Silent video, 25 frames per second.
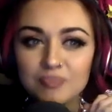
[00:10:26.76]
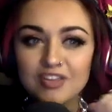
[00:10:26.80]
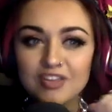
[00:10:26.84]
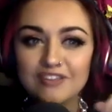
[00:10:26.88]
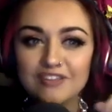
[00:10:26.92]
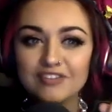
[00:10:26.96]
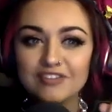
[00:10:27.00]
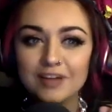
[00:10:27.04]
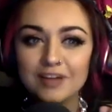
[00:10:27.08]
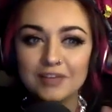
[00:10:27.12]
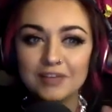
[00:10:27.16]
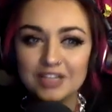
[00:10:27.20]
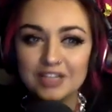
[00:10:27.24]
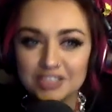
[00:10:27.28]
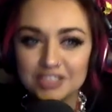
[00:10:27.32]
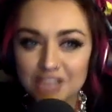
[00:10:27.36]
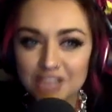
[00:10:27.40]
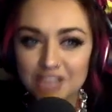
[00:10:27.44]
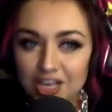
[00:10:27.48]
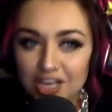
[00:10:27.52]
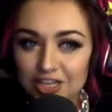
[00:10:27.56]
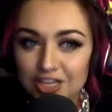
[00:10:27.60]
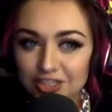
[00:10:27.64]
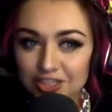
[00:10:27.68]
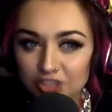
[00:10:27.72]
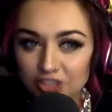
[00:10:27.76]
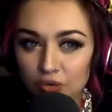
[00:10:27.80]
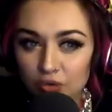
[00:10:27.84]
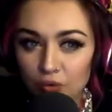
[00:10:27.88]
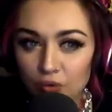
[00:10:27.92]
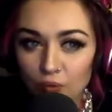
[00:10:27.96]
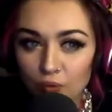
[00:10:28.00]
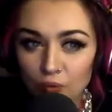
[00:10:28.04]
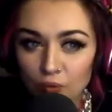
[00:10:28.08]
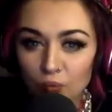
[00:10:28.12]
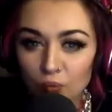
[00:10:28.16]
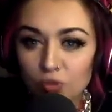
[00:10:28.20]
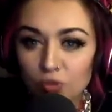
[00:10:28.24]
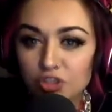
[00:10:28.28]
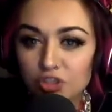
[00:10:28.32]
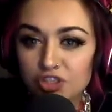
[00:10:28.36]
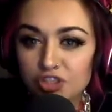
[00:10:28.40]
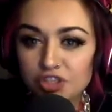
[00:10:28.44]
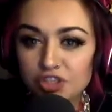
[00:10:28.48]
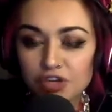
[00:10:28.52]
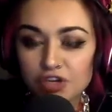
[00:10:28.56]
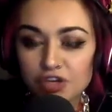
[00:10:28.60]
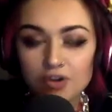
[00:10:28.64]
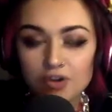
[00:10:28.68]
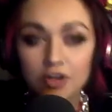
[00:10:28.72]
Fabulous. So would
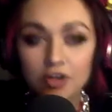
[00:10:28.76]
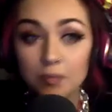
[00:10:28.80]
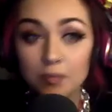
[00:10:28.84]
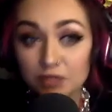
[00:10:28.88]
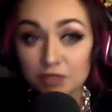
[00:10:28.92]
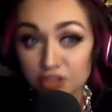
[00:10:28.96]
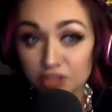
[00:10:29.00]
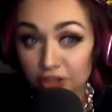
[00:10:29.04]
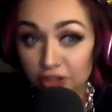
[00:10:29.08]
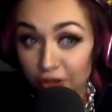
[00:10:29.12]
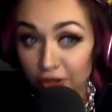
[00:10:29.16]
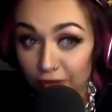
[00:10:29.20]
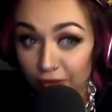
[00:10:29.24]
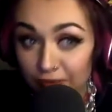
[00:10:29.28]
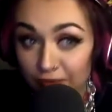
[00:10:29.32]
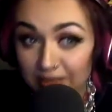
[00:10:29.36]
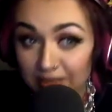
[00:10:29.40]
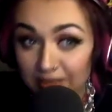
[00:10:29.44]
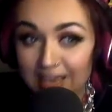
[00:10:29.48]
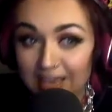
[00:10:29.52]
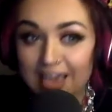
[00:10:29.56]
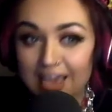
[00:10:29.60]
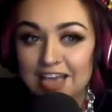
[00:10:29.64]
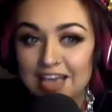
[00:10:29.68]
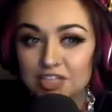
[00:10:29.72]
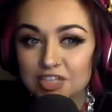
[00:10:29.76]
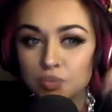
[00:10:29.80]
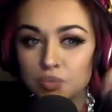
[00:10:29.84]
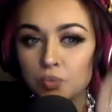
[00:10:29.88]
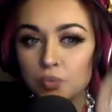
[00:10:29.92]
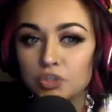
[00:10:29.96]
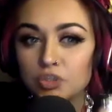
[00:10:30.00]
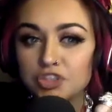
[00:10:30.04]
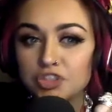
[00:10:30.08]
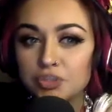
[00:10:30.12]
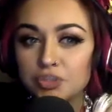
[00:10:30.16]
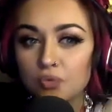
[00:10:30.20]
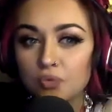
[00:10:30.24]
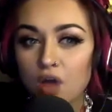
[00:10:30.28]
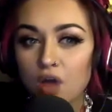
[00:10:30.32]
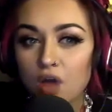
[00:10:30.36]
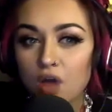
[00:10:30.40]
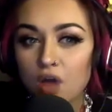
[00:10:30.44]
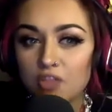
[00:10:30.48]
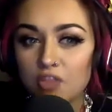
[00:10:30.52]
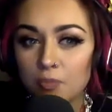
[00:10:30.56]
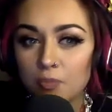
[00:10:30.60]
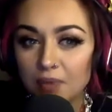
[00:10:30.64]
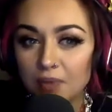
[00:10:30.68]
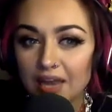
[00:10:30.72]
you, number two is, would you
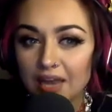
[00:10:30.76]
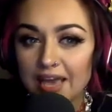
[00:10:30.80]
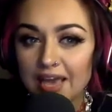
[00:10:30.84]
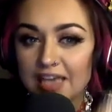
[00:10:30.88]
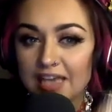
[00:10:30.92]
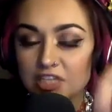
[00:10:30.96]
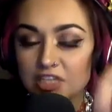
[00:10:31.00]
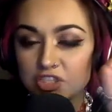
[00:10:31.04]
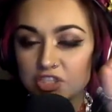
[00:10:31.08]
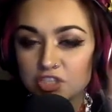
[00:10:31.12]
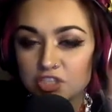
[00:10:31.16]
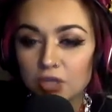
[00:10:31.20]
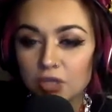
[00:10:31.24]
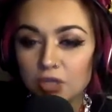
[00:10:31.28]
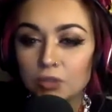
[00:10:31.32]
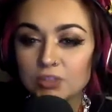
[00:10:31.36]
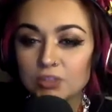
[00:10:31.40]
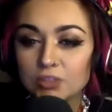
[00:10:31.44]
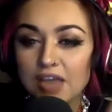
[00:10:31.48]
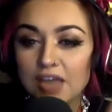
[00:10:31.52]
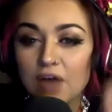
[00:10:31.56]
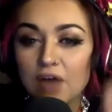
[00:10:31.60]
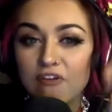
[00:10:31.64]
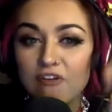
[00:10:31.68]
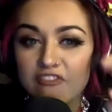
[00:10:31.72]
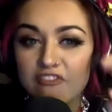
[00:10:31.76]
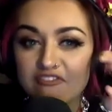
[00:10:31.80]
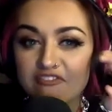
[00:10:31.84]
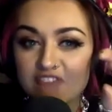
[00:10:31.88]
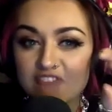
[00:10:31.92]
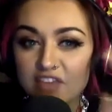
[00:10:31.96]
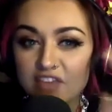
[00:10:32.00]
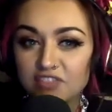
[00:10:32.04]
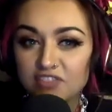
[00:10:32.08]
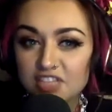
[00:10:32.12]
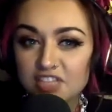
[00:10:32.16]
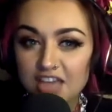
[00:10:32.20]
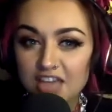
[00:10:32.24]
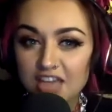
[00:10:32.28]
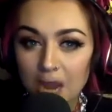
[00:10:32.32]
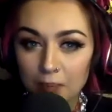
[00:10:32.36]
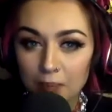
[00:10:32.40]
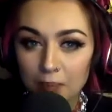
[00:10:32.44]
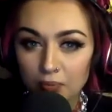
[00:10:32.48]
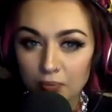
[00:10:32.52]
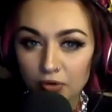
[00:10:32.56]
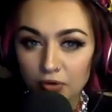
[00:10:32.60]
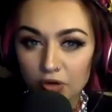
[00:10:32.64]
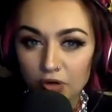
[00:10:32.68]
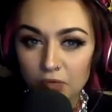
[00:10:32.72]
rather play sold out 50
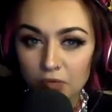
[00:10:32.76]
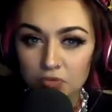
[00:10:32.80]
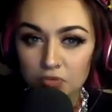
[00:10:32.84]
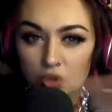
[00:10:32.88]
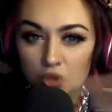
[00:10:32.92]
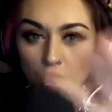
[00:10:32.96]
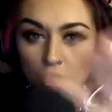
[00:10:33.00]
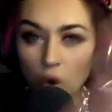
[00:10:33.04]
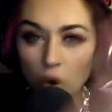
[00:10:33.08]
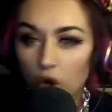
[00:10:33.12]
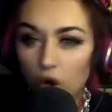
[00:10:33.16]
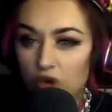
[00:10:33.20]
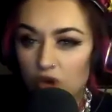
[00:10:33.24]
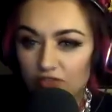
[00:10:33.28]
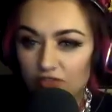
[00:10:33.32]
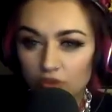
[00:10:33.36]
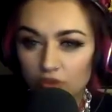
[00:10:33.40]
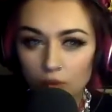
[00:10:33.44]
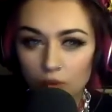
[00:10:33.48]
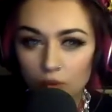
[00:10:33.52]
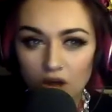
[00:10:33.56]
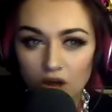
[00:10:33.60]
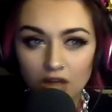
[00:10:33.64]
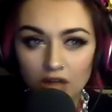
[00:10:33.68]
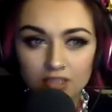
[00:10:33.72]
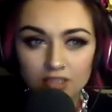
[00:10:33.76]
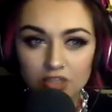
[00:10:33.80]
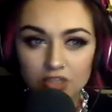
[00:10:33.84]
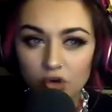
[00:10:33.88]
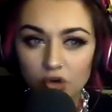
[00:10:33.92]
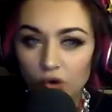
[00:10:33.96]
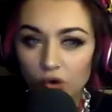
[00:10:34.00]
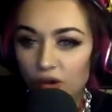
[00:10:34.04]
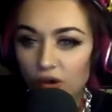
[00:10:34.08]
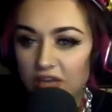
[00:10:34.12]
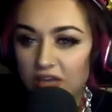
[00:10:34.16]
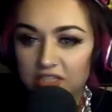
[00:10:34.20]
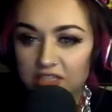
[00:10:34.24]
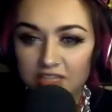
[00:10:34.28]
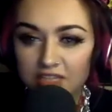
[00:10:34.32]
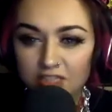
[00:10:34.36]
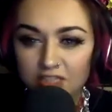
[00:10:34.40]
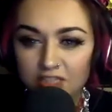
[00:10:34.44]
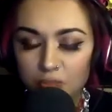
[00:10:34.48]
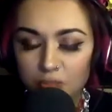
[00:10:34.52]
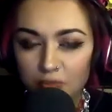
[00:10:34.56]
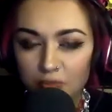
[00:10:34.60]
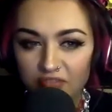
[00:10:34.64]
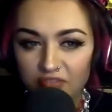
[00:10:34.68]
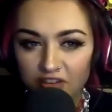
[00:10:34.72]
cap rooms all over the world in crazy
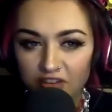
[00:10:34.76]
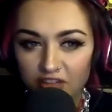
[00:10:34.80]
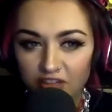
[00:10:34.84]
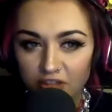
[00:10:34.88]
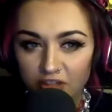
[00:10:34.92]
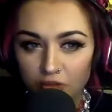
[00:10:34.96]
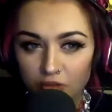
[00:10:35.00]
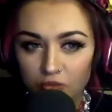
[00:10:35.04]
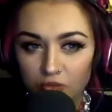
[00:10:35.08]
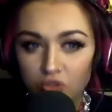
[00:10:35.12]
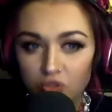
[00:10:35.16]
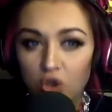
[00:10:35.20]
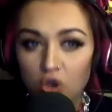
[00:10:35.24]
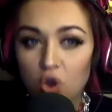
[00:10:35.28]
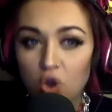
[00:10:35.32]
intimate venues